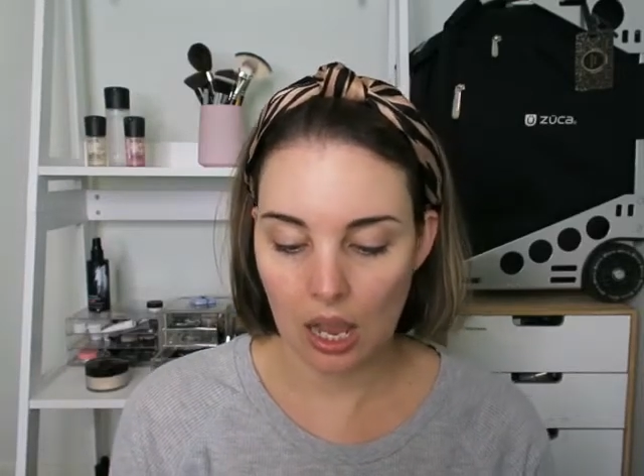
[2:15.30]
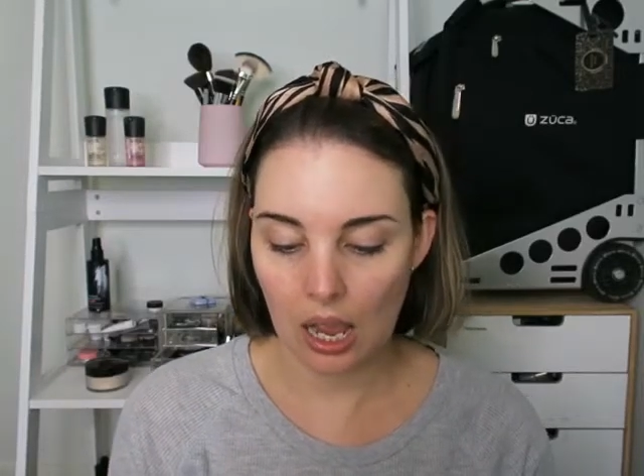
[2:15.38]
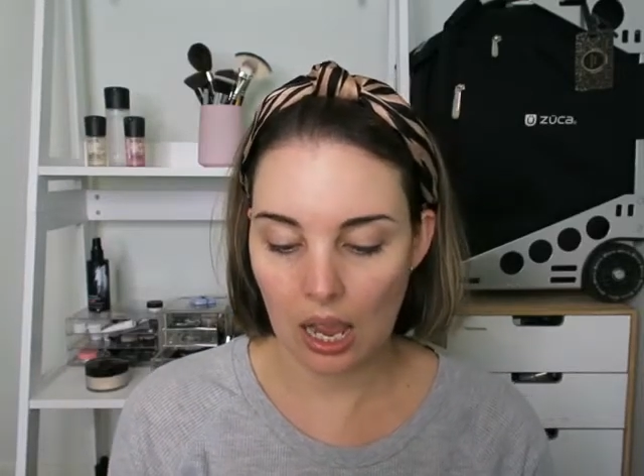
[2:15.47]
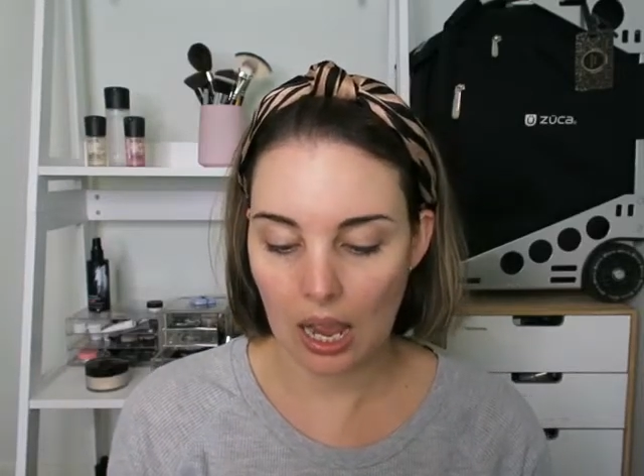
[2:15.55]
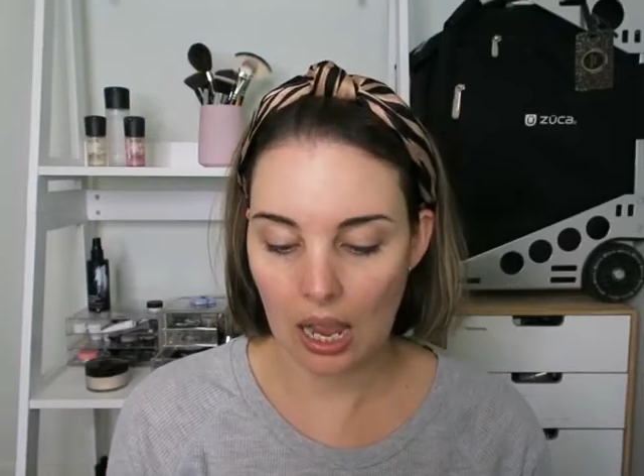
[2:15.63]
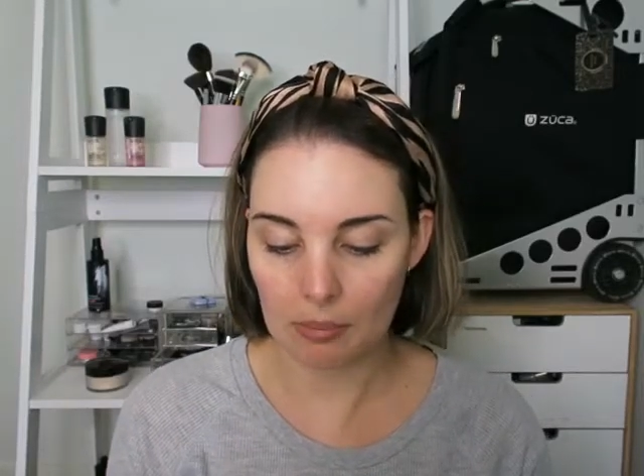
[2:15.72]

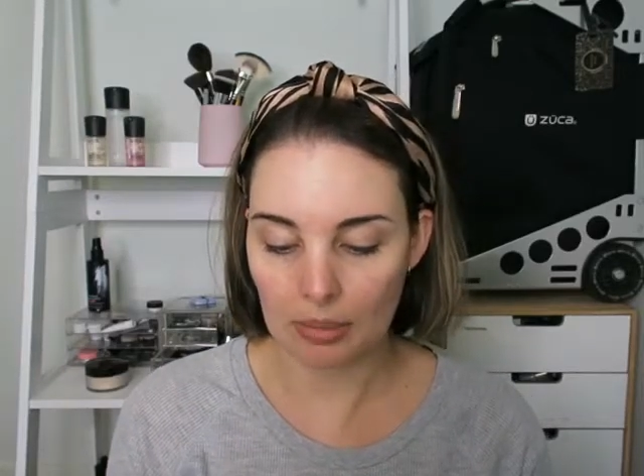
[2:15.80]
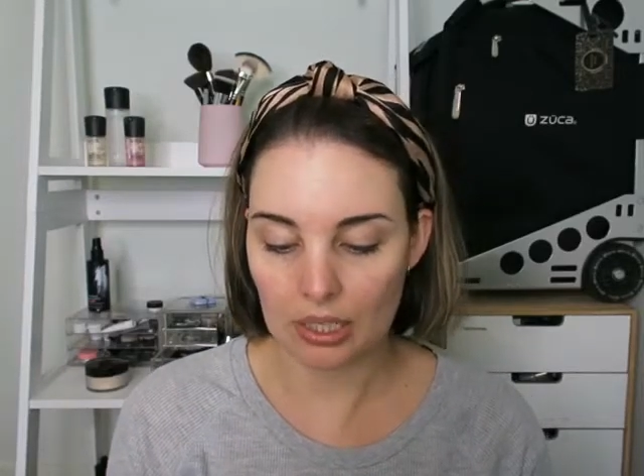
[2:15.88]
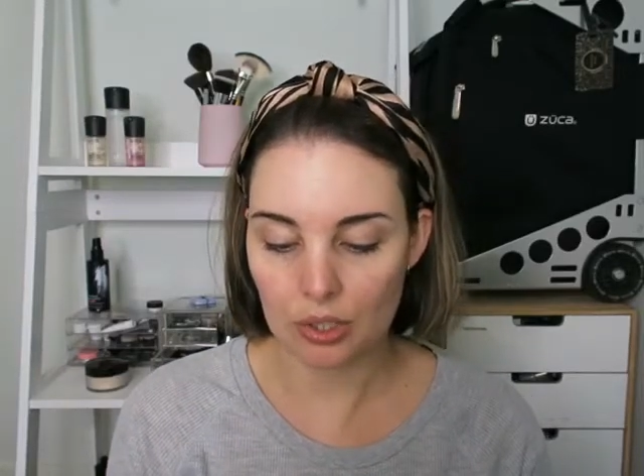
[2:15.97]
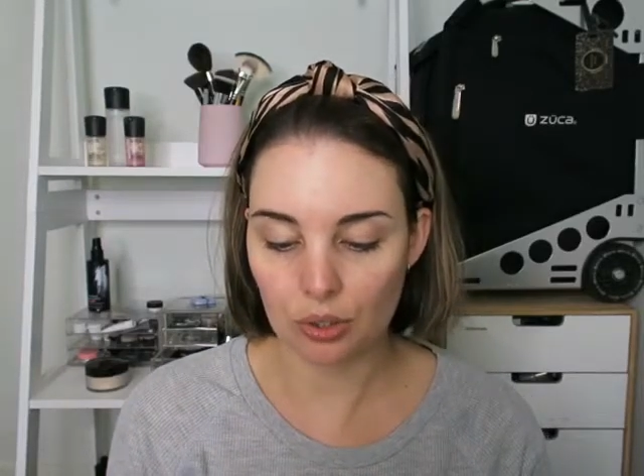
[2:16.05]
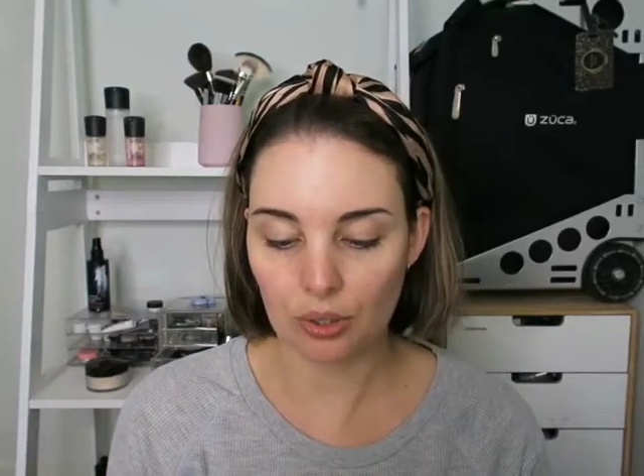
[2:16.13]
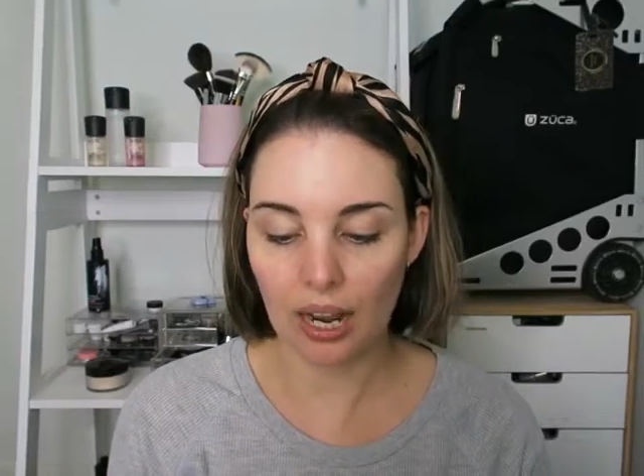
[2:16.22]
I
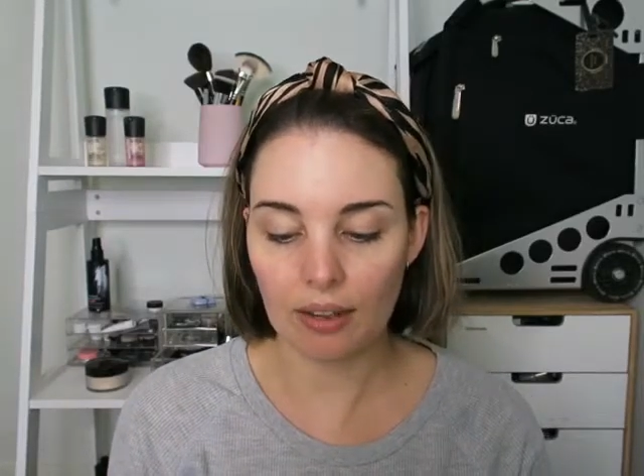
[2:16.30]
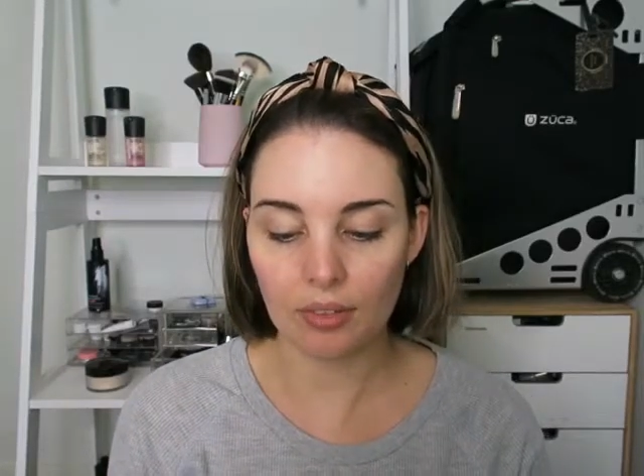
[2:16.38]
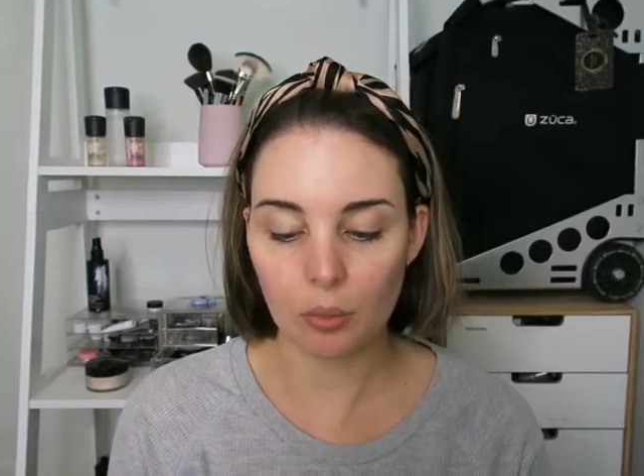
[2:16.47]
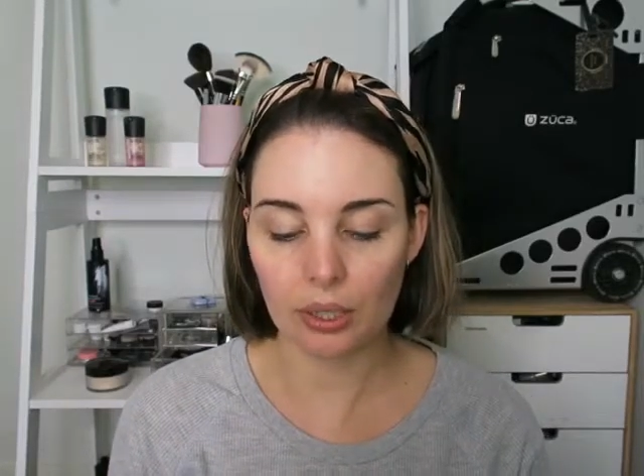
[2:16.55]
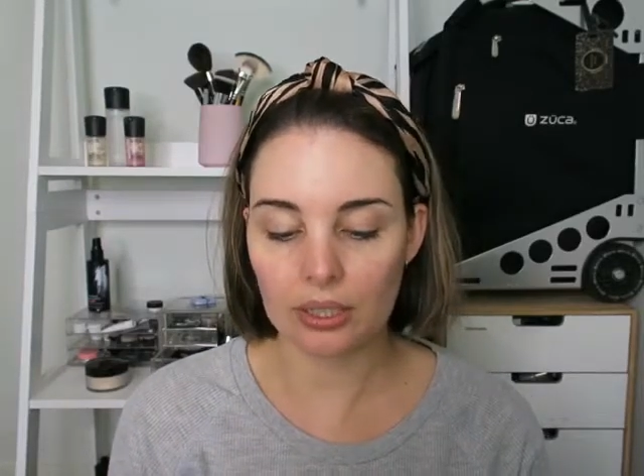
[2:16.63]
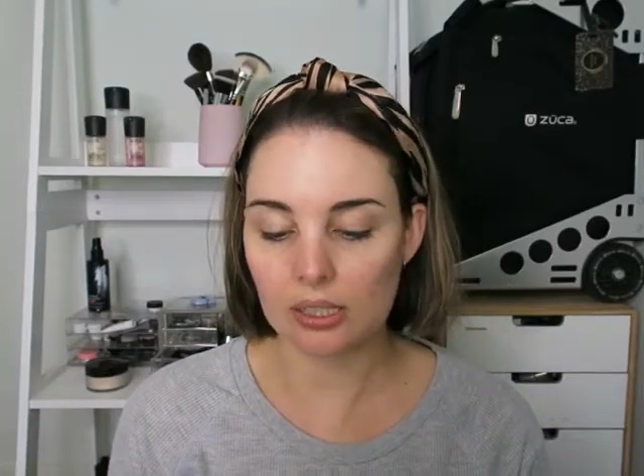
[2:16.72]
do have the
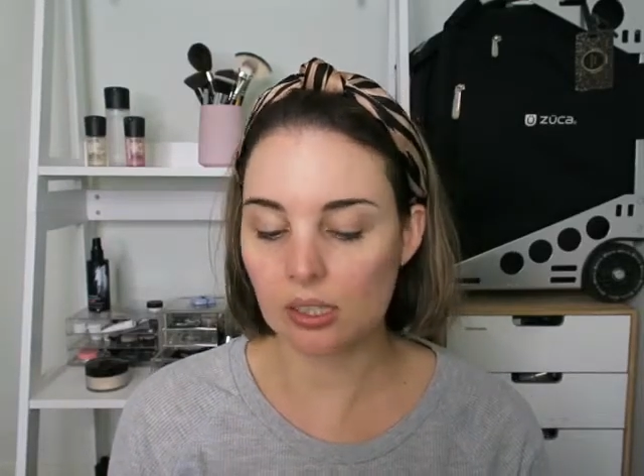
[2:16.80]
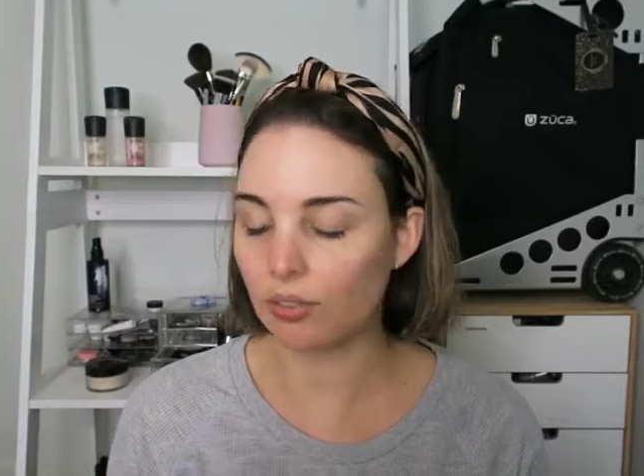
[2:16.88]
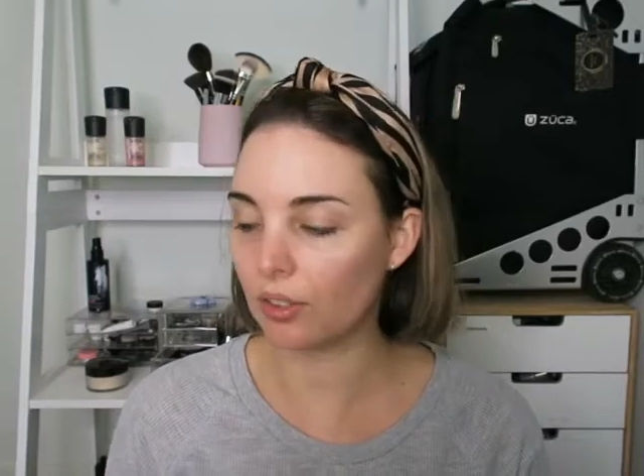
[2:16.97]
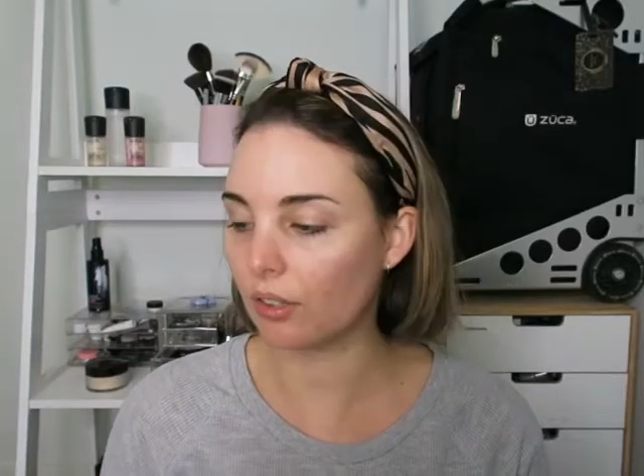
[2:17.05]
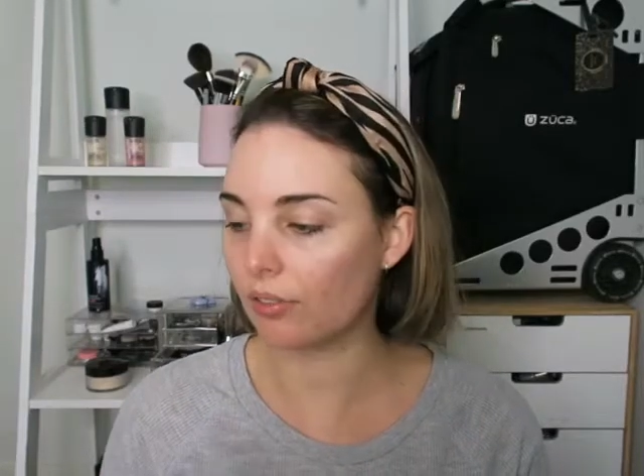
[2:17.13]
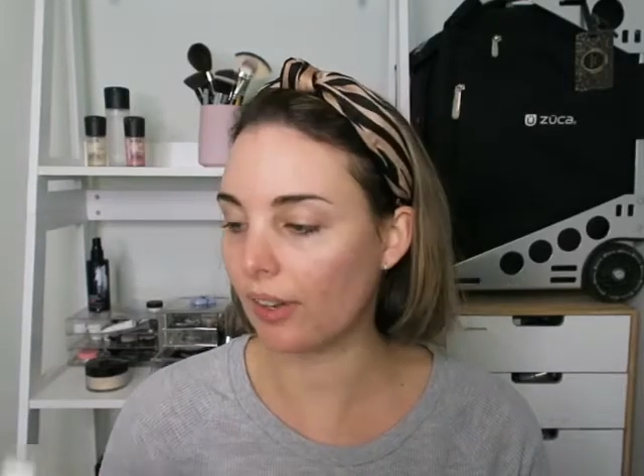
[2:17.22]
one that's for
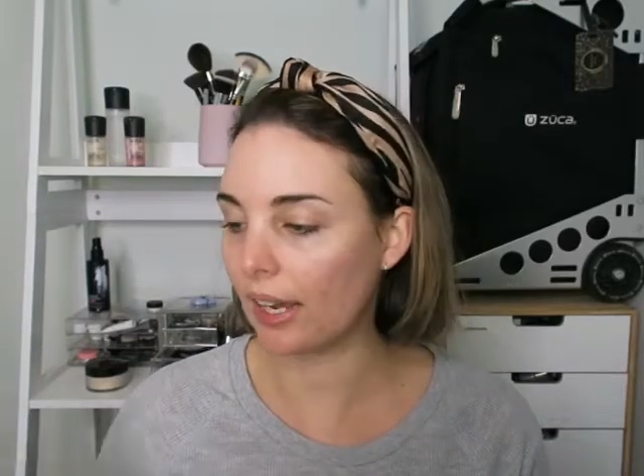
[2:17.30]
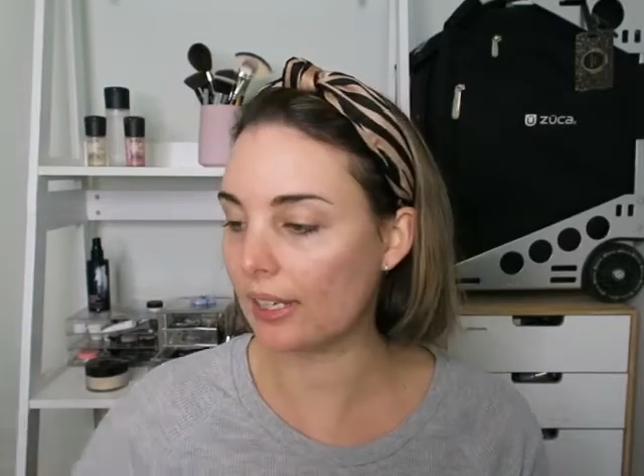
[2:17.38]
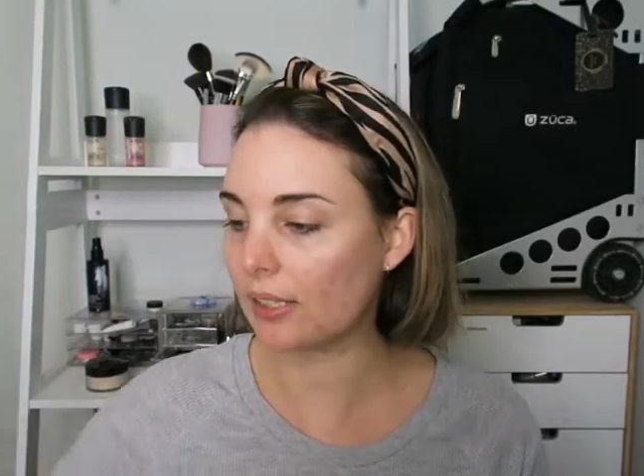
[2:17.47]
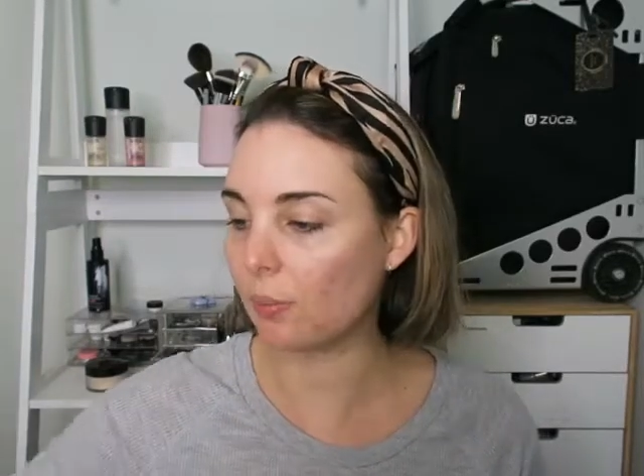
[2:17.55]
your face,